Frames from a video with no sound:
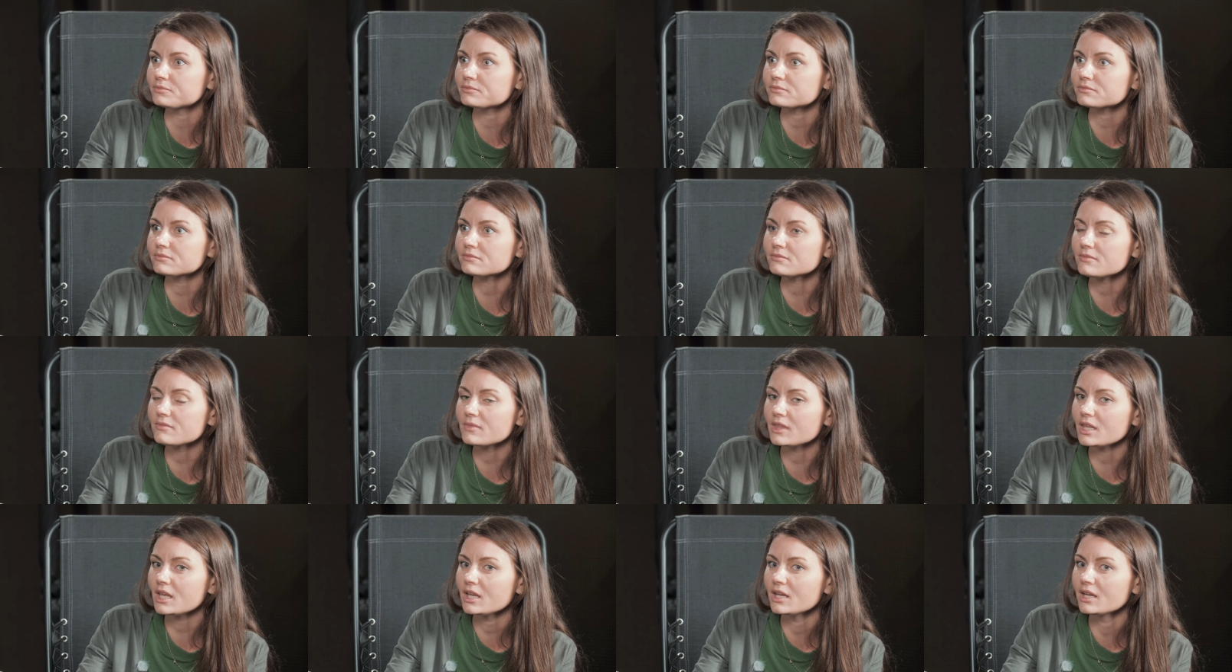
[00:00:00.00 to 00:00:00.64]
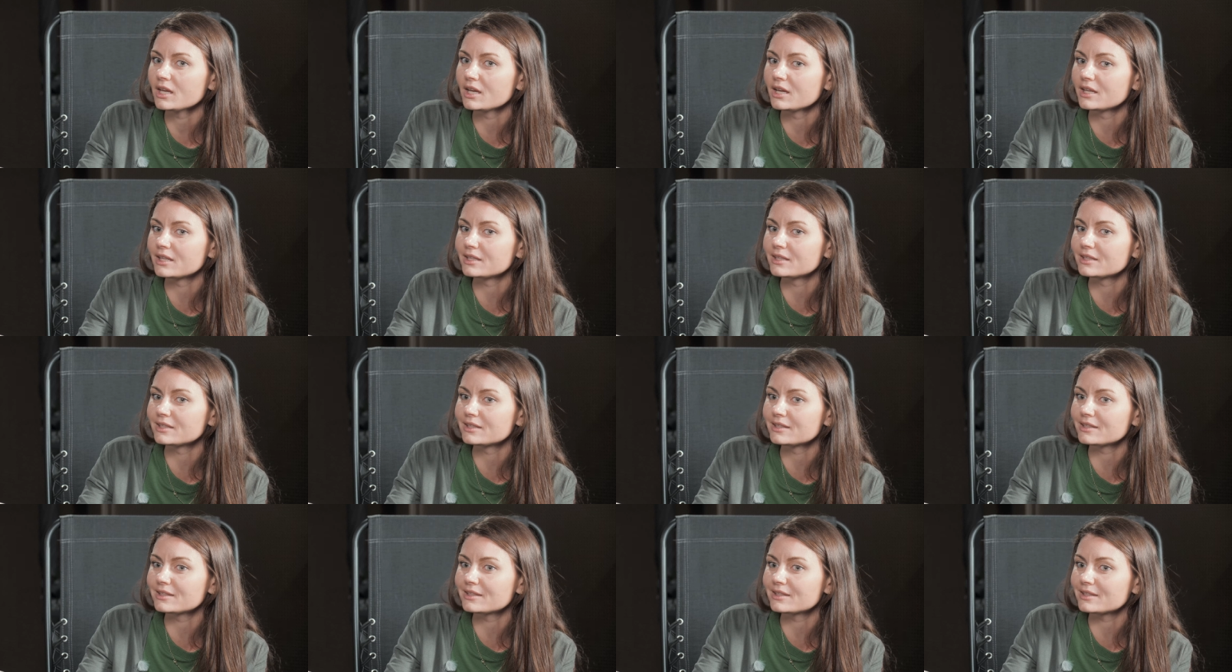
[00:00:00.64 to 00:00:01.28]
Yeah.
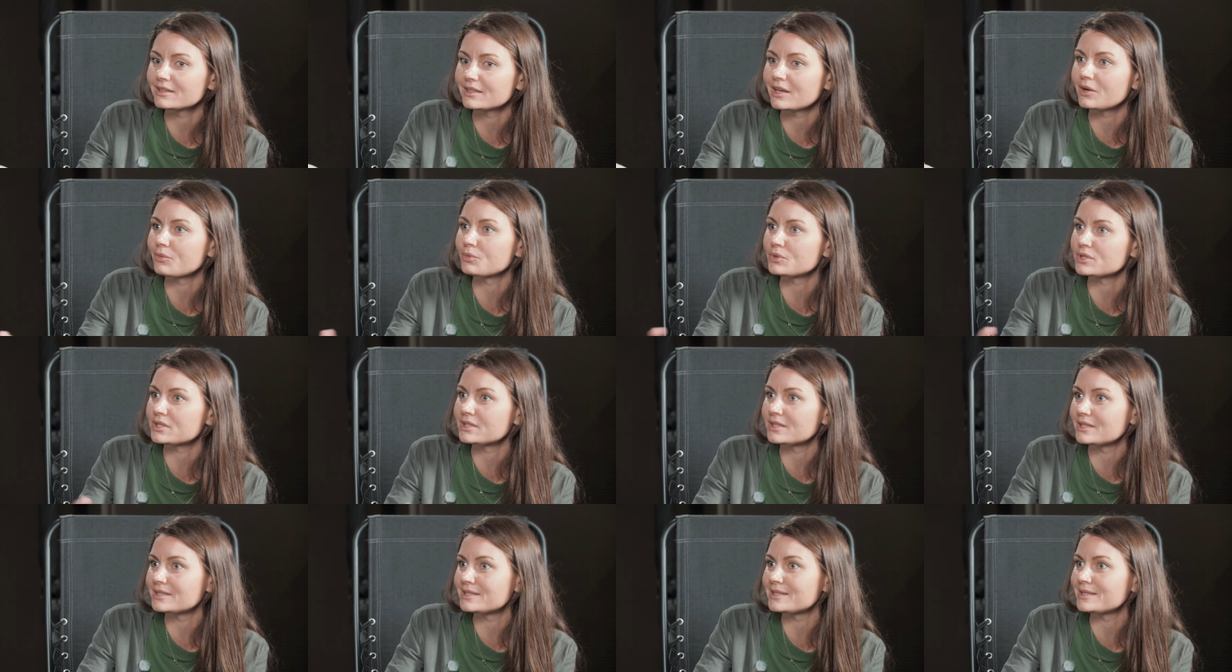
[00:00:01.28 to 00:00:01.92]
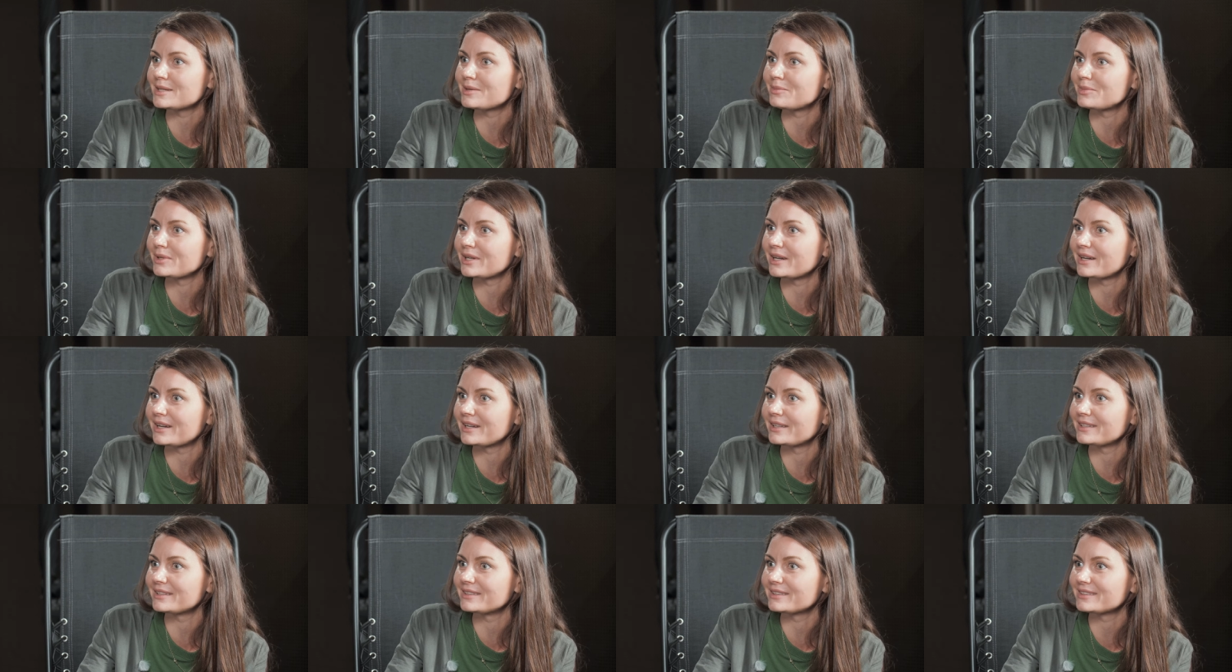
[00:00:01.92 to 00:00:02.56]
And that was the idea
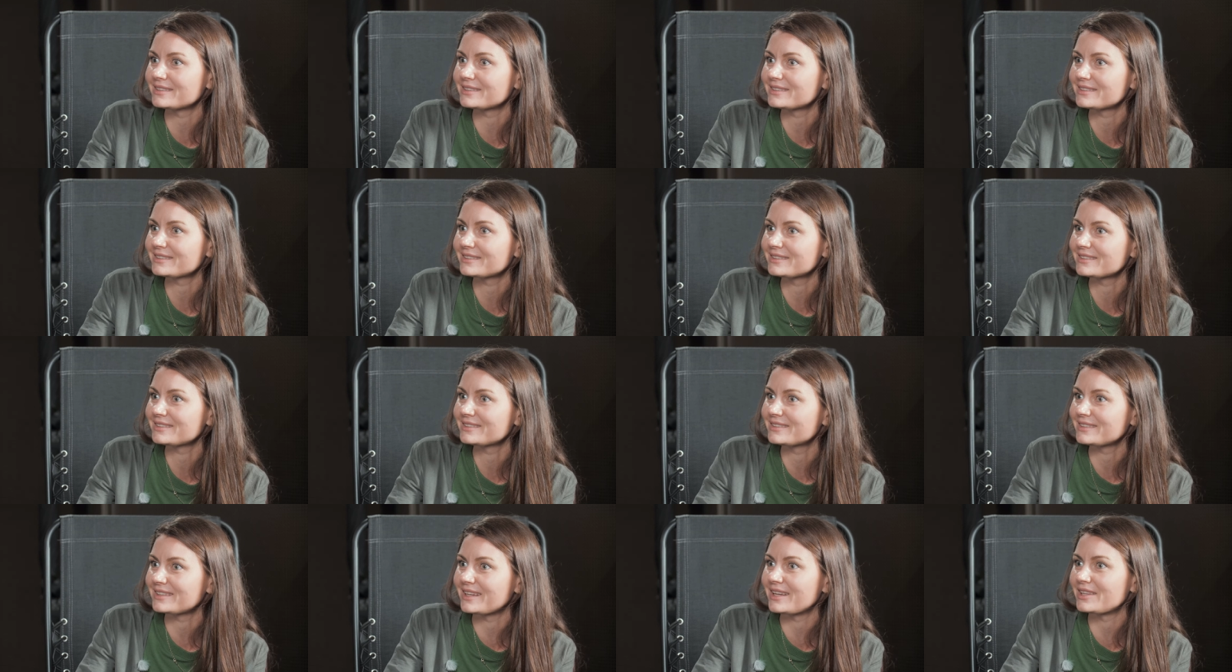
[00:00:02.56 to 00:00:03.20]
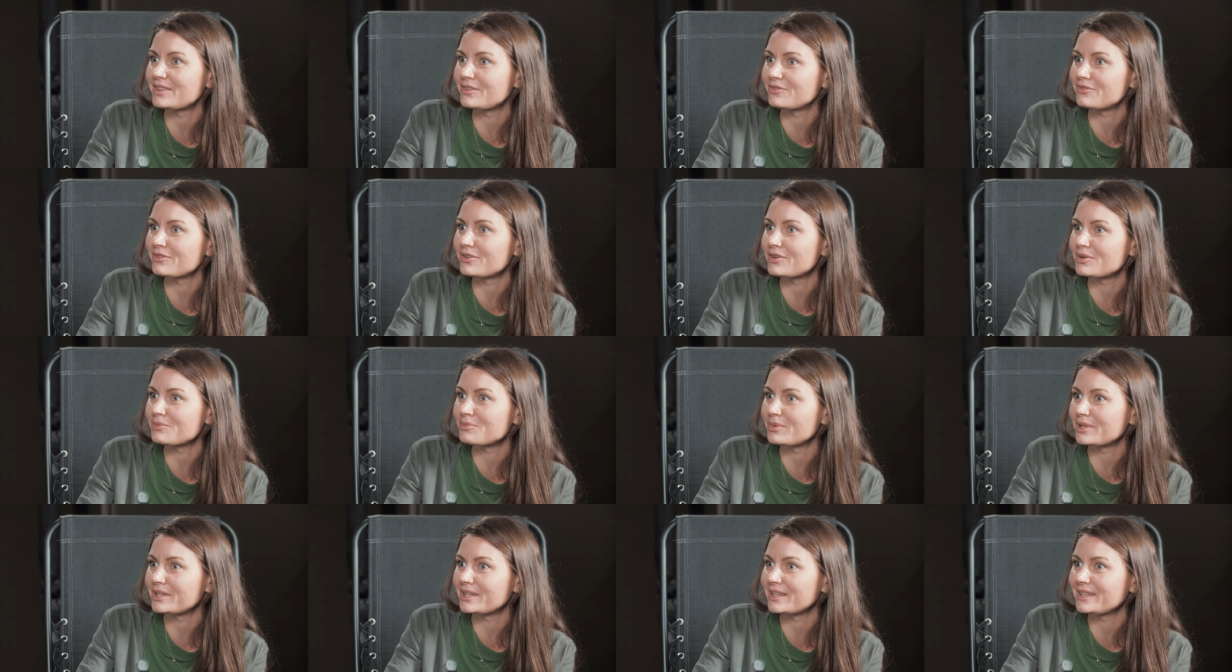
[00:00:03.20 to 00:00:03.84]
behind it at the
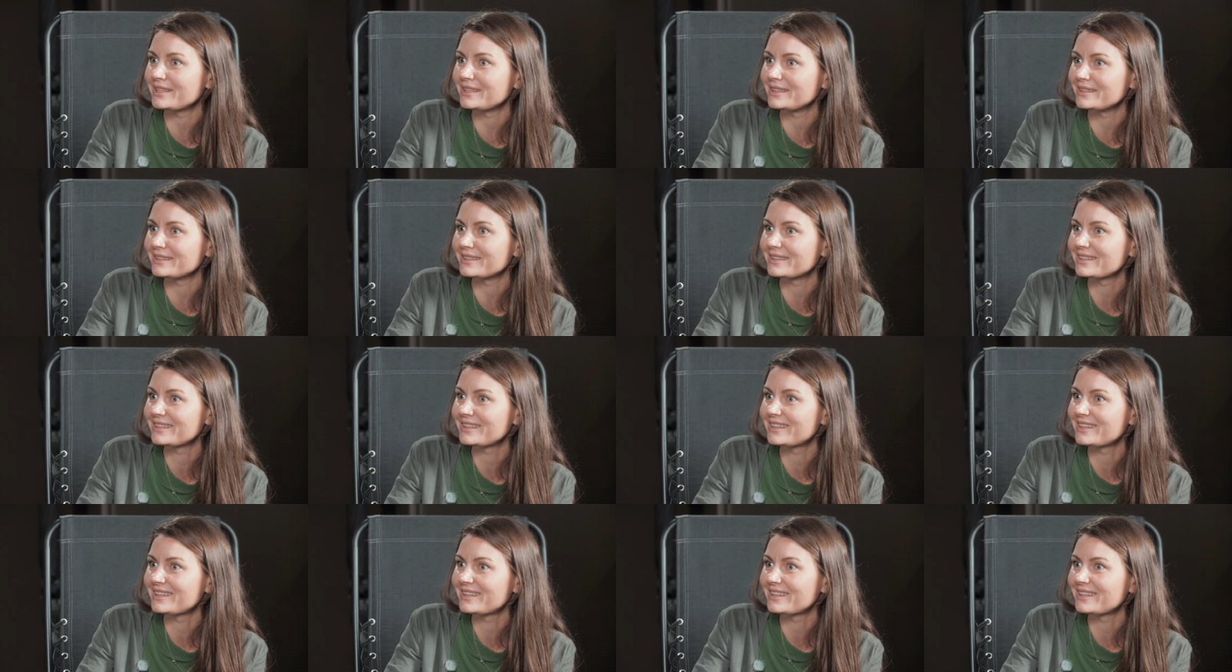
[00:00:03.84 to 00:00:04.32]
very beginning.